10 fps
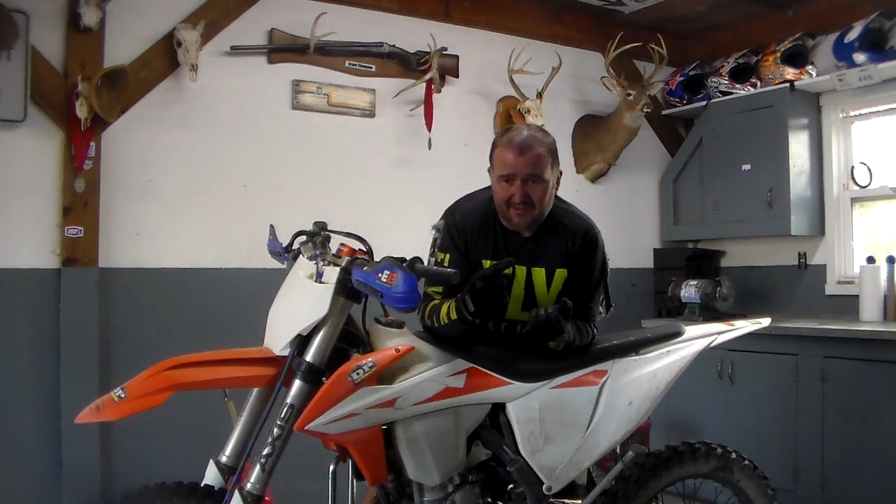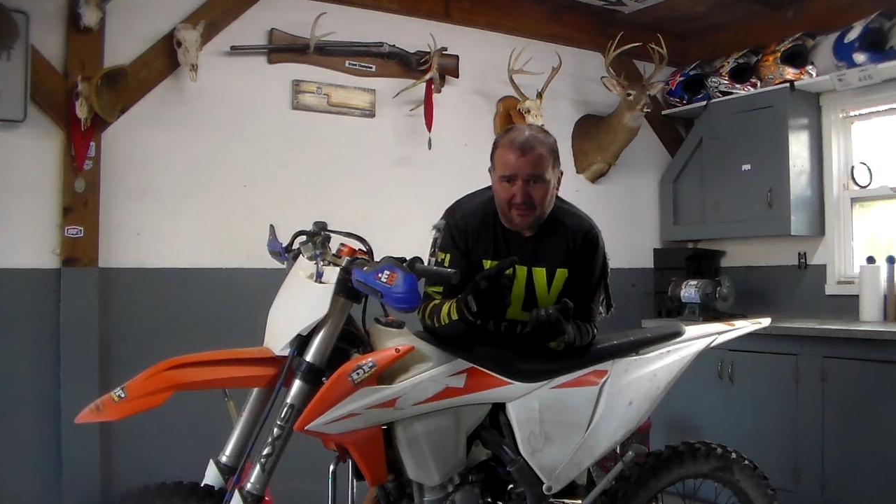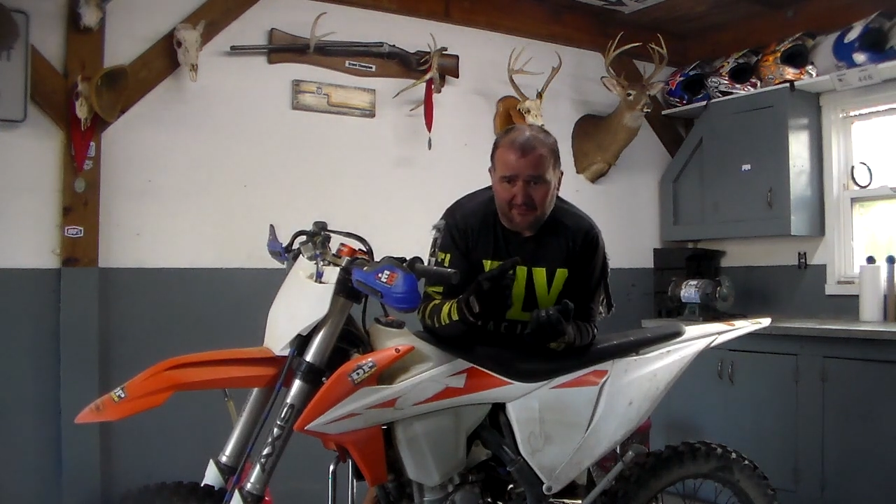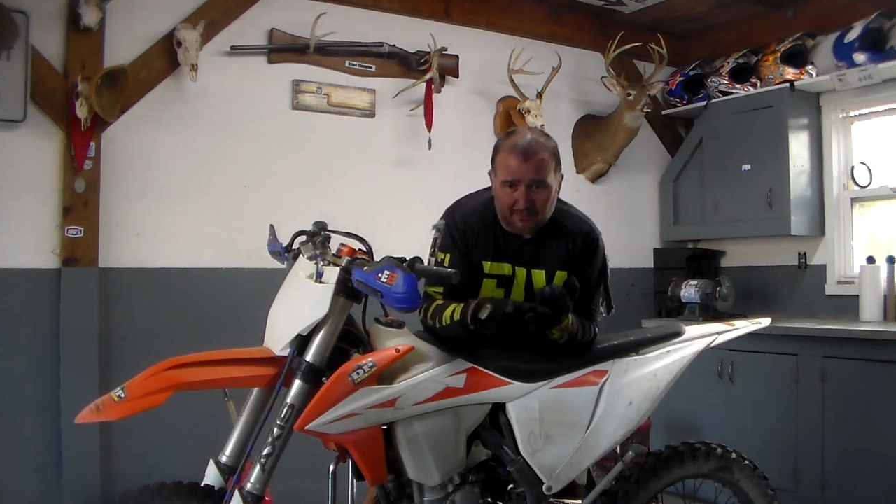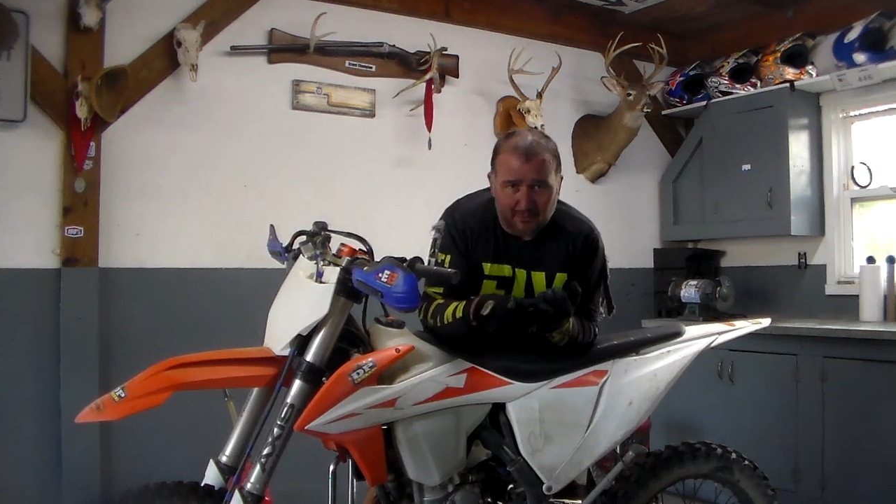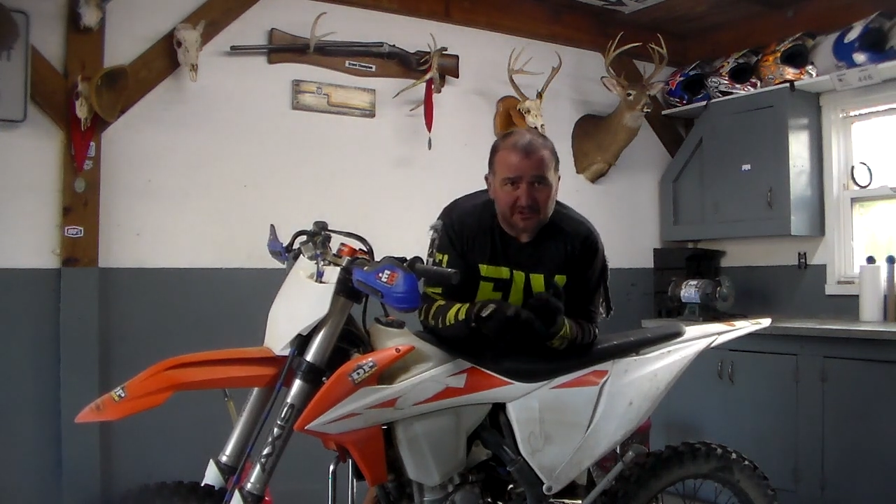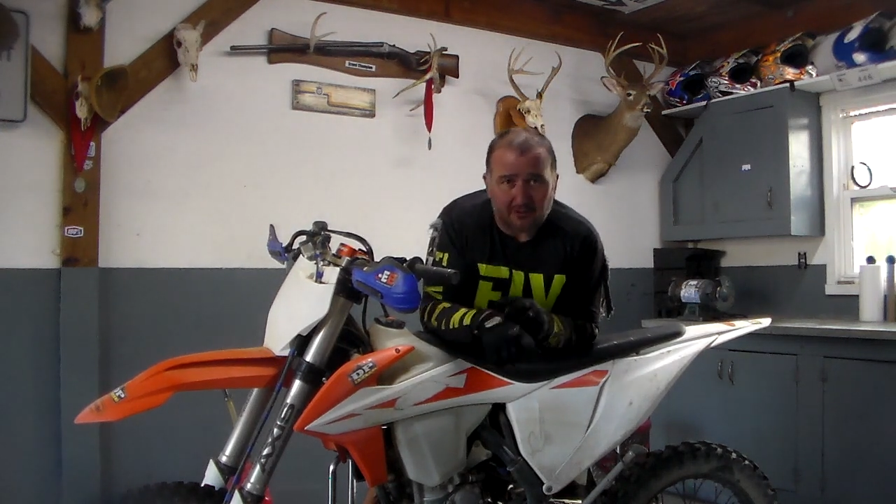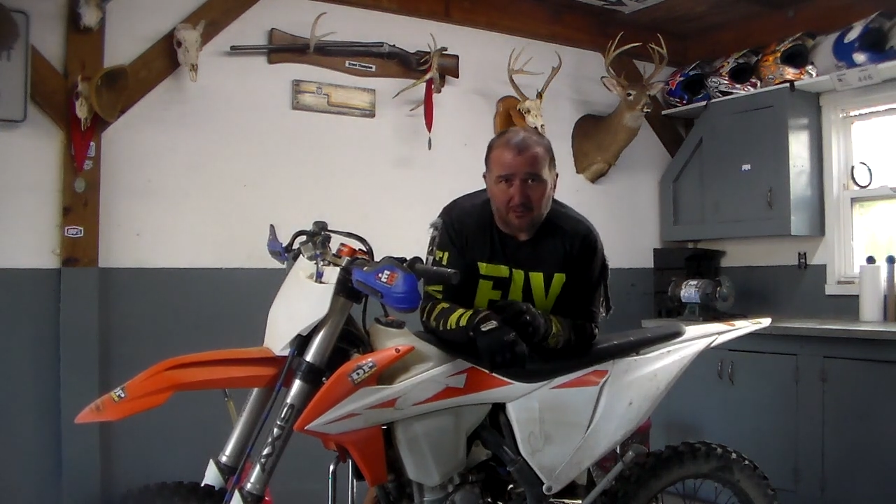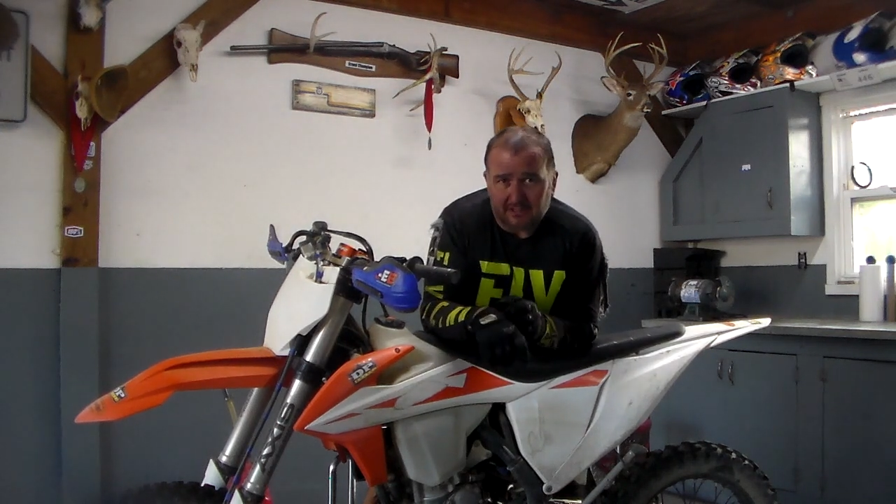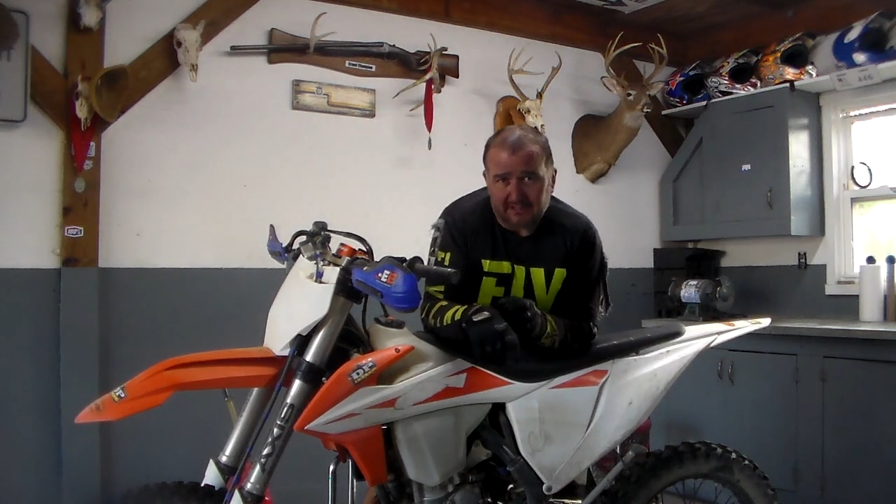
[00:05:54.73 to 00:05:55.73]
the front wheel's
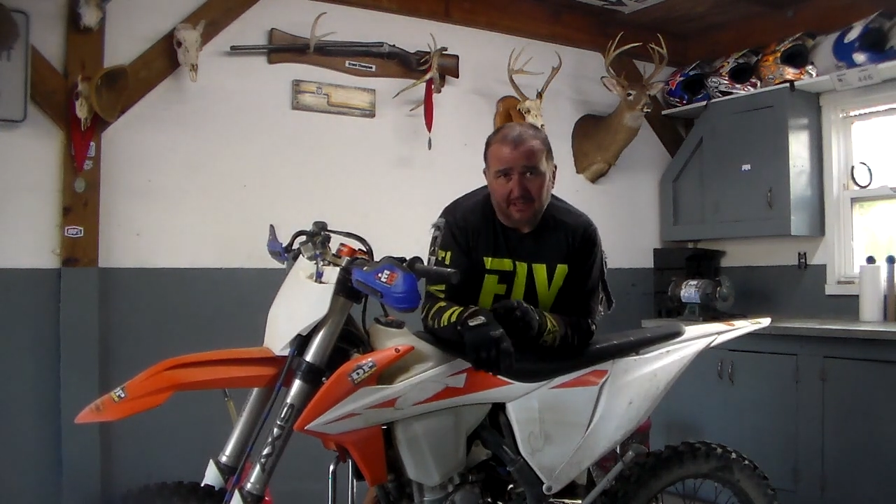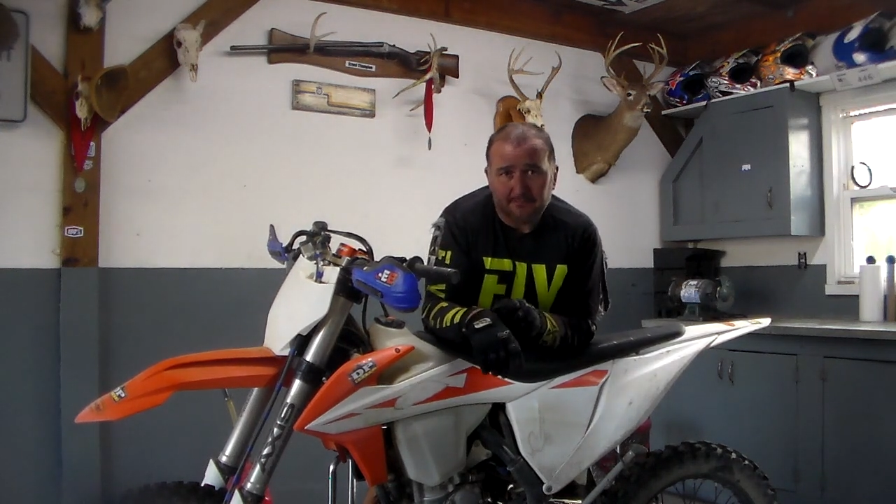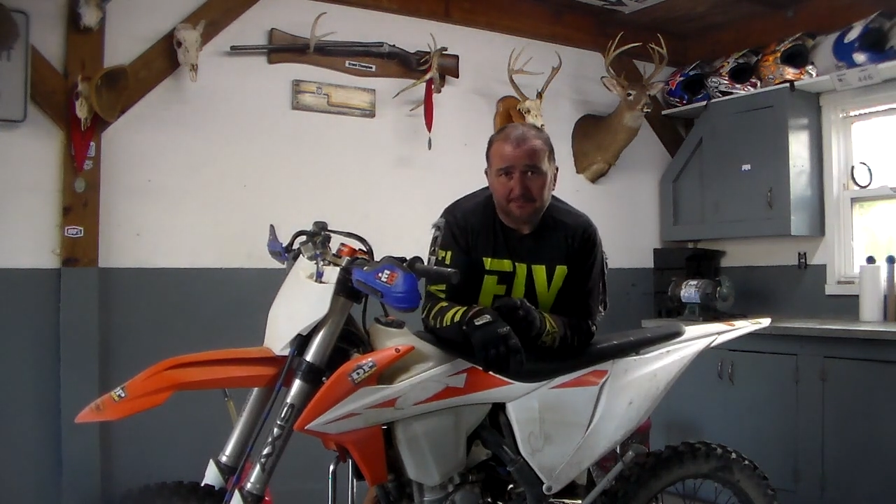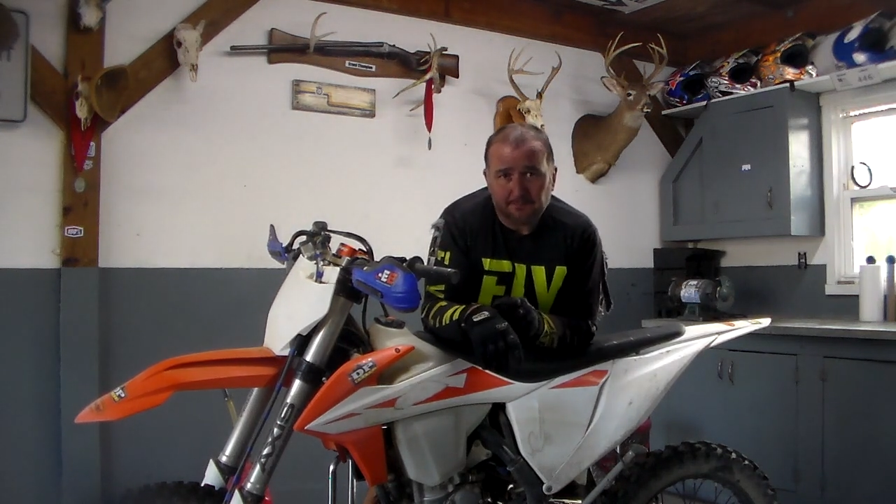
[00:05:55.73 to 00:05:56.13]
going to wash out,